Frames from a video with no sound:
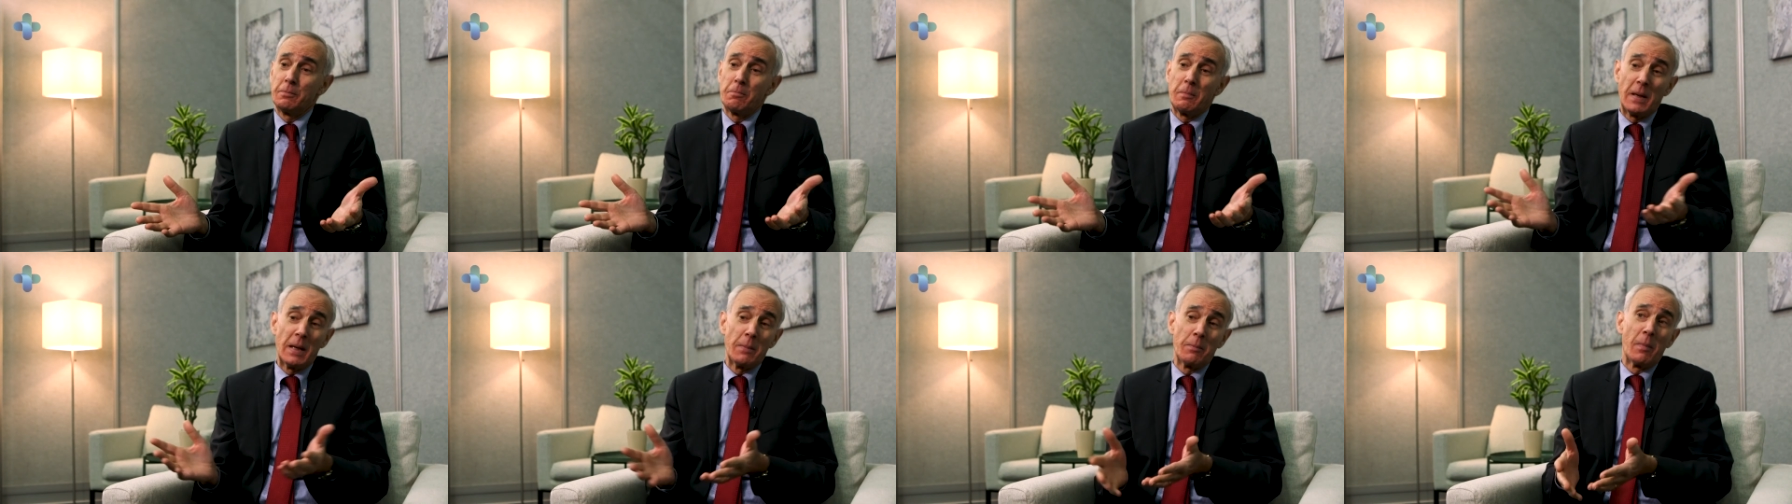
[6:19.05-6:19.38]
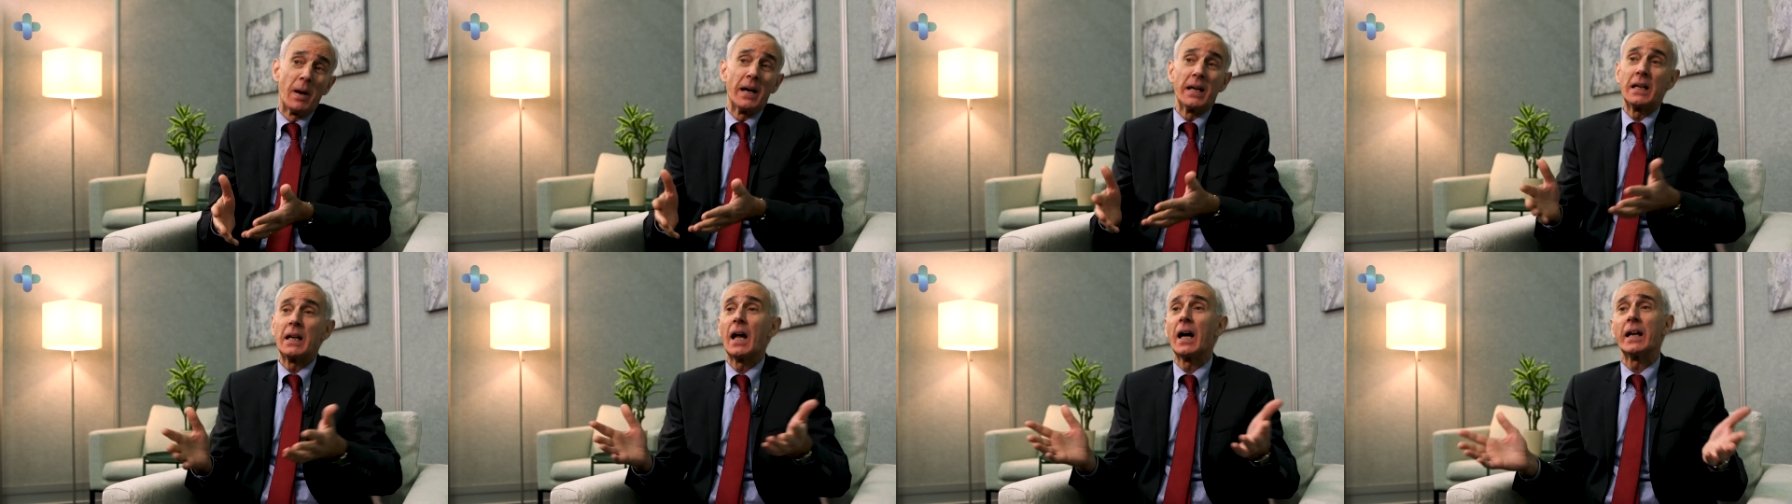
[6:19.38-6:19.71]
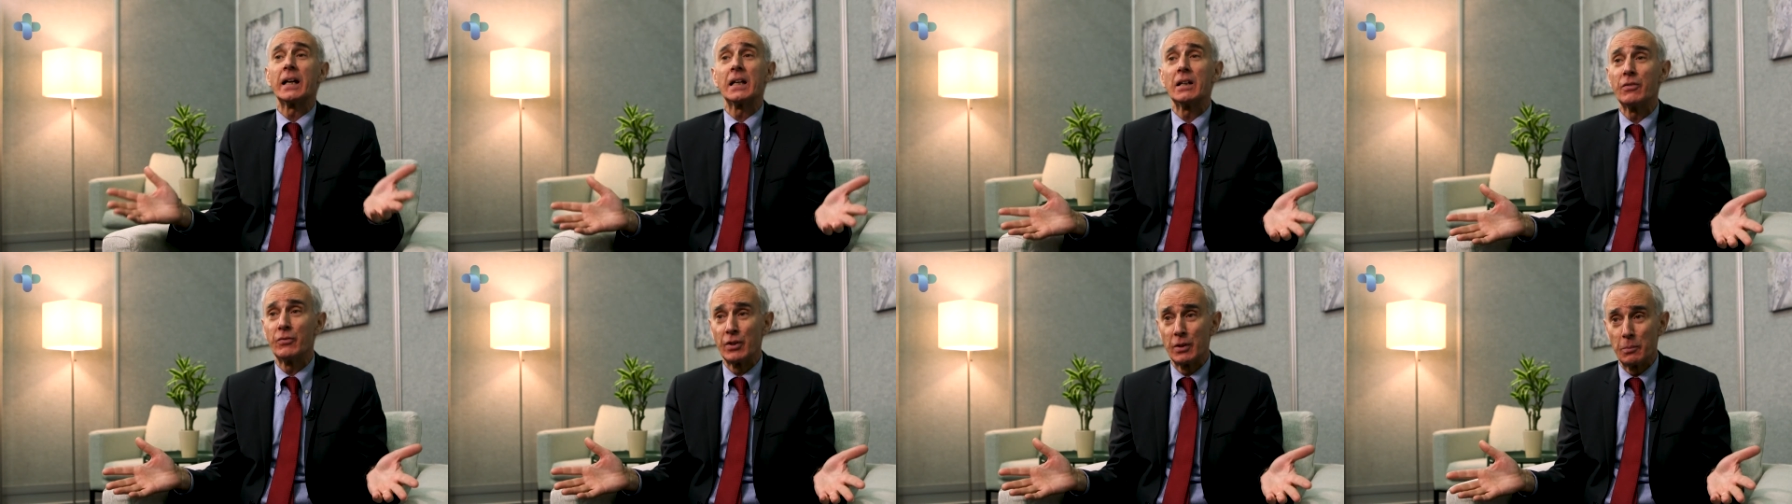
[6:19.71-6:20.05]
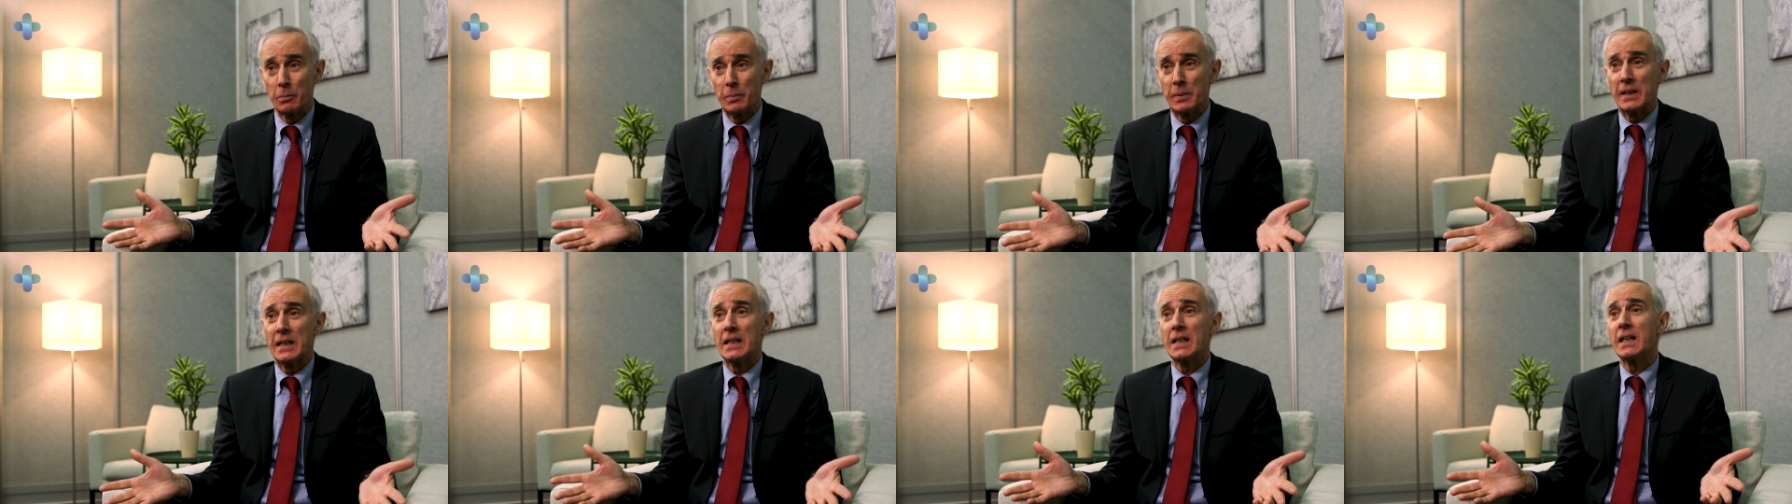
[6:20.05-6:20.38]
it might not
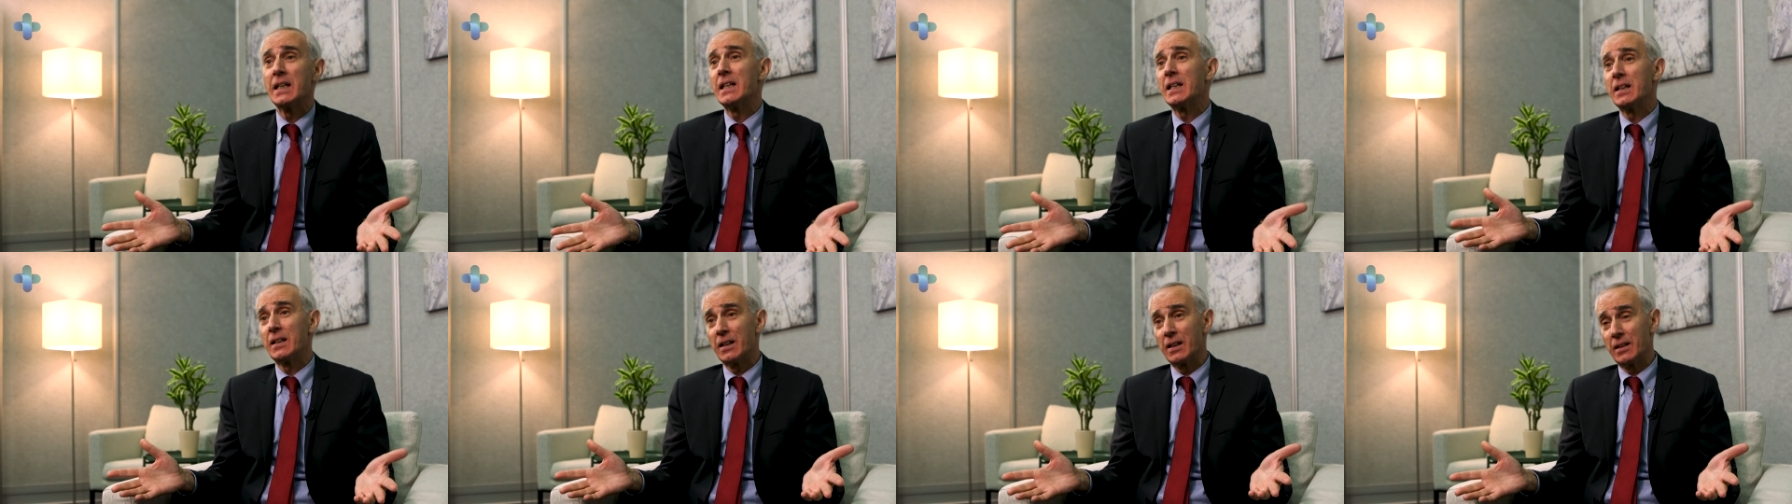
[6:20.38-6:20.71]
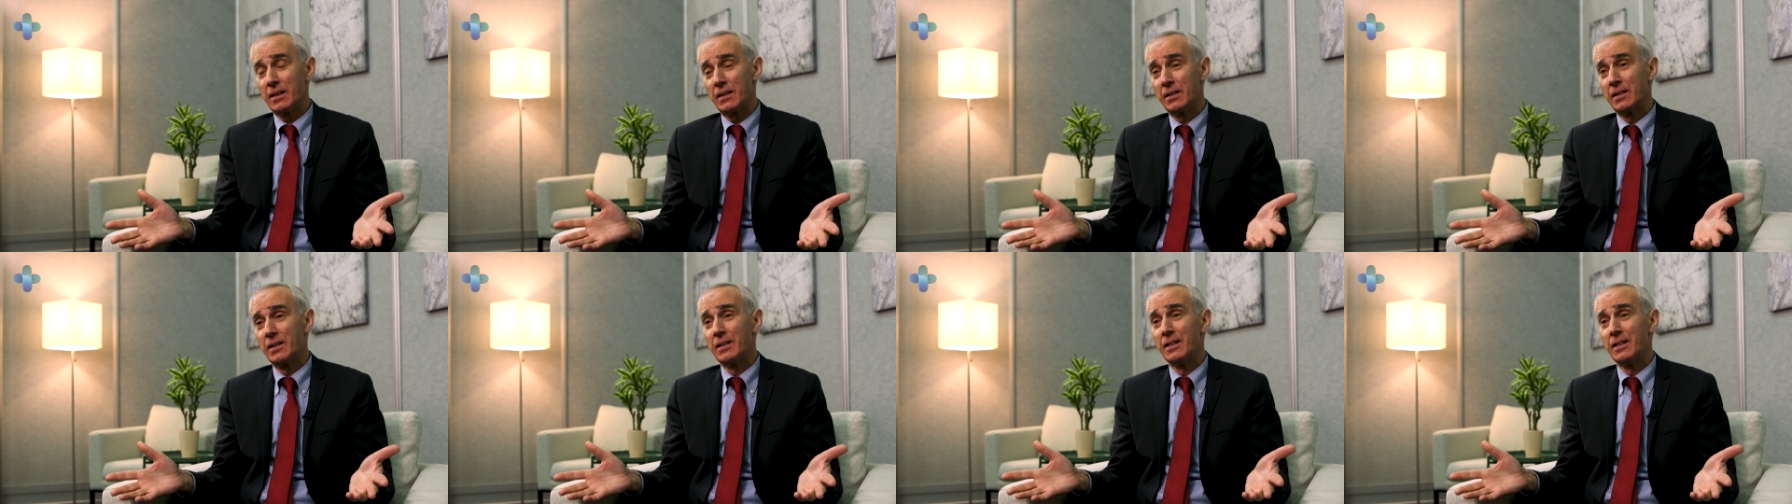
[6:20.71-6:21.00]
even be needed,